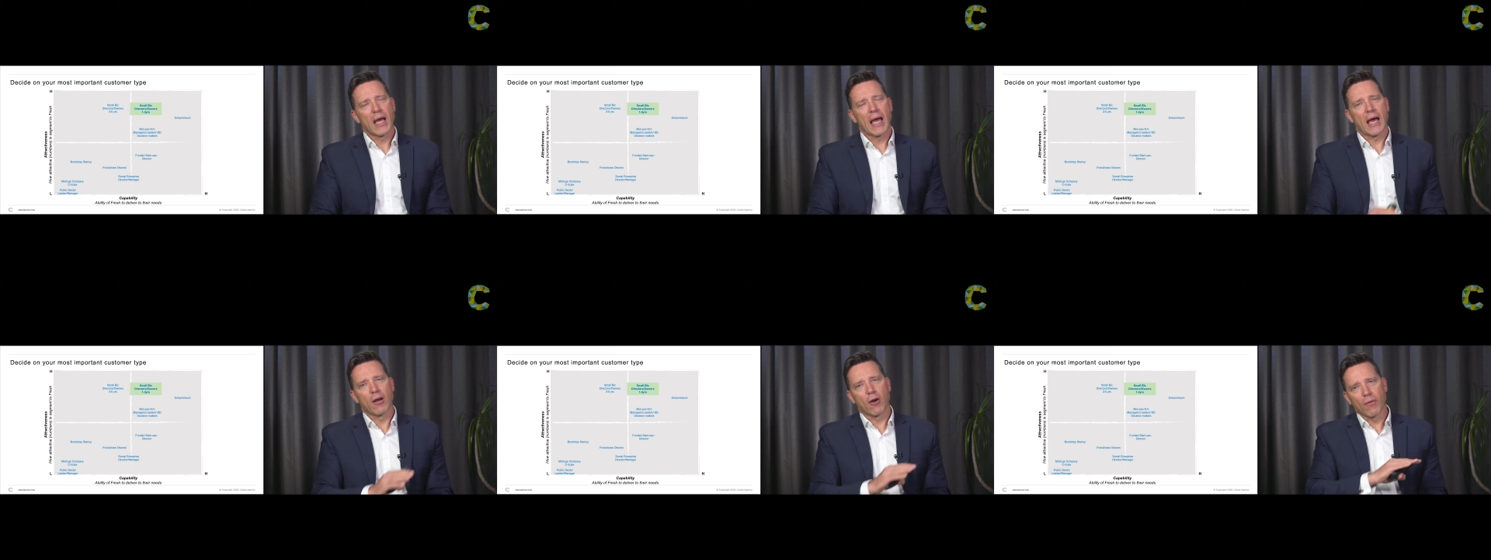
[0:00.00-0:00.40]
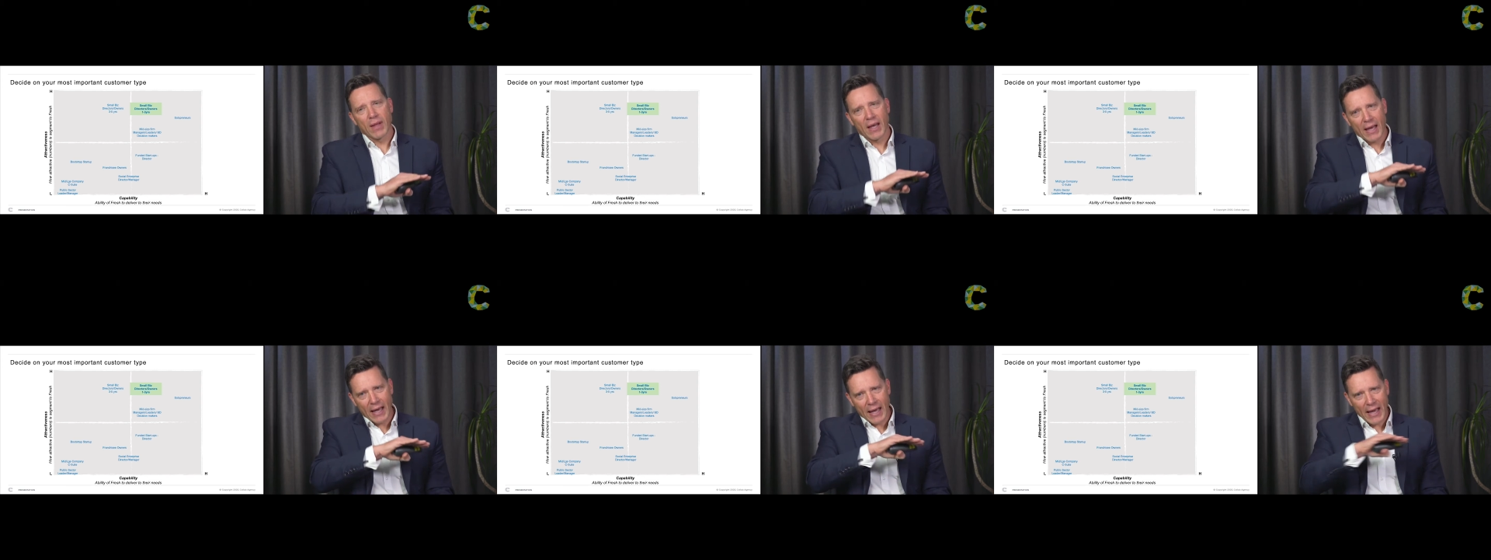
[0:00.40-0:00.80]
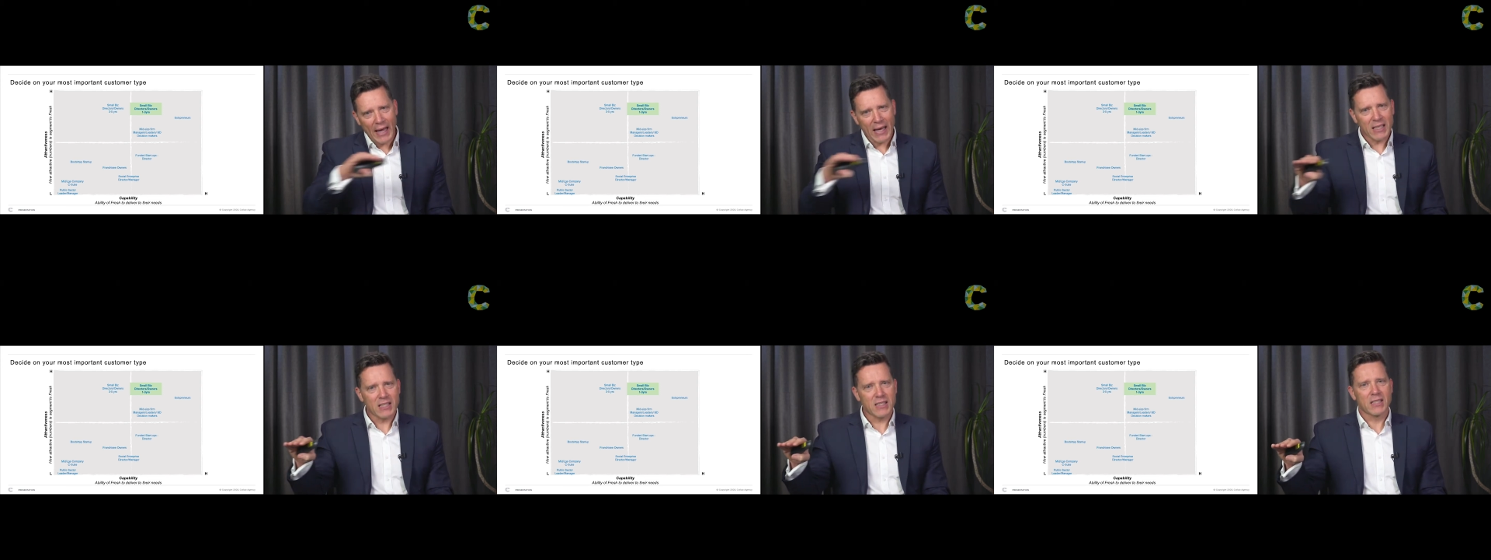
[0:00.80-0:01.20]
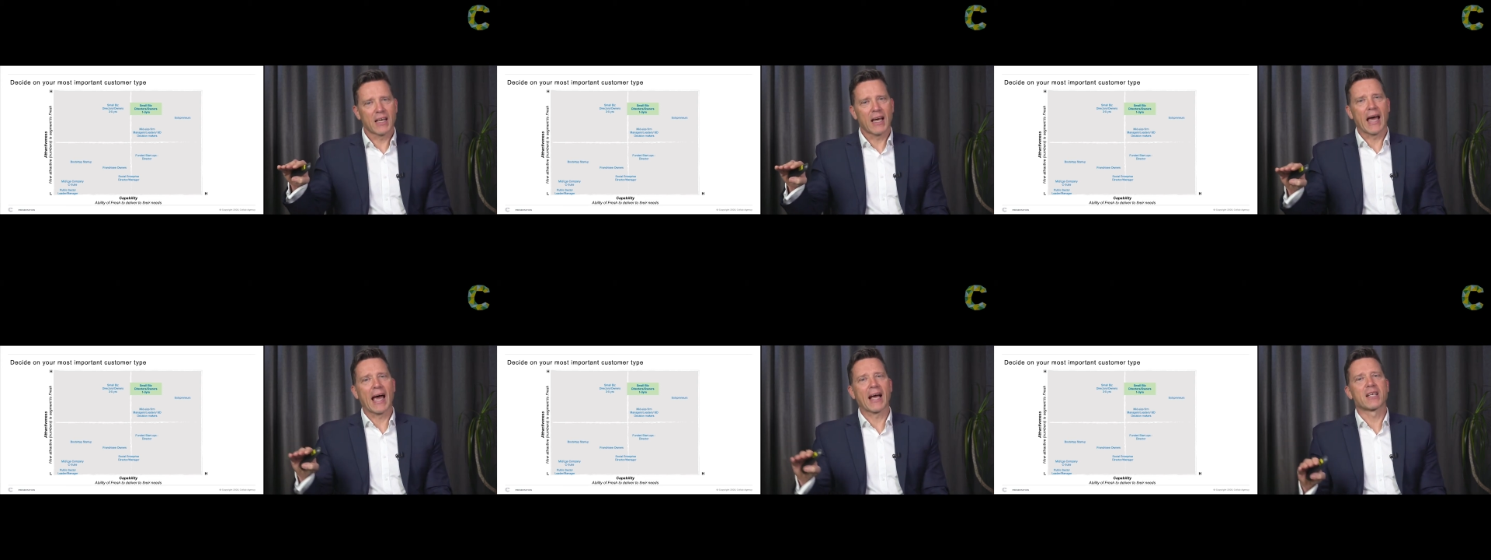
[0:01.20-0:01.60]
And on the X
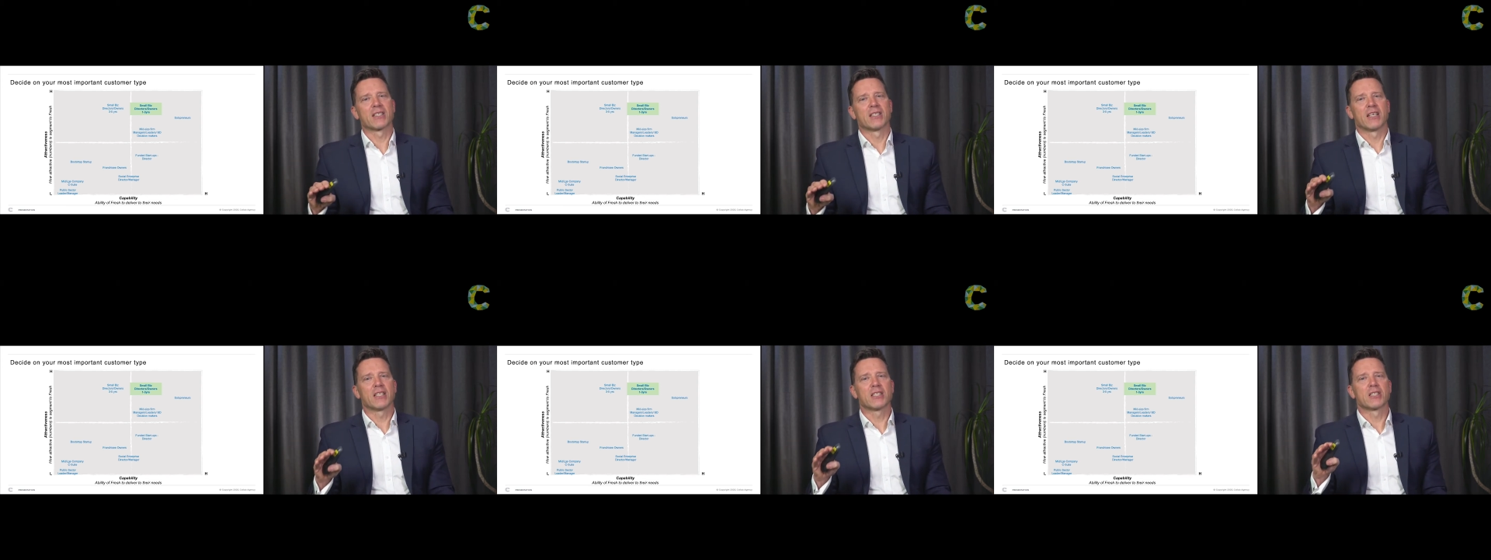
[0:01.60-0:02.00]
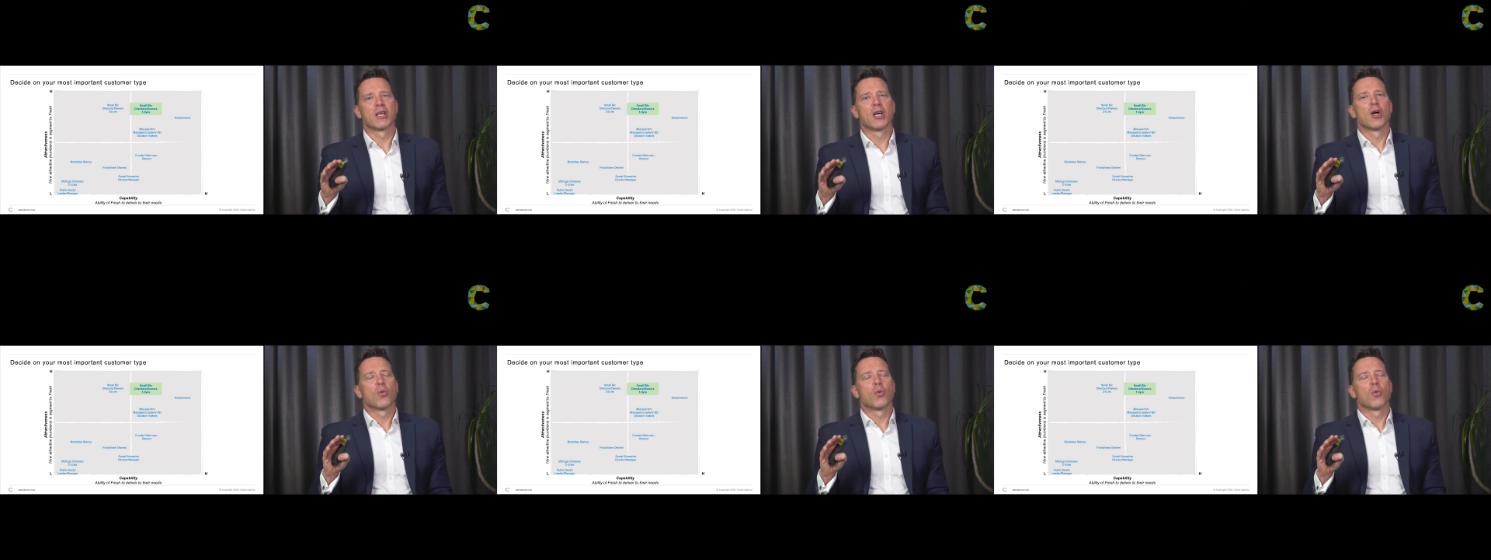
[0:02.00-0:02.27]
axis,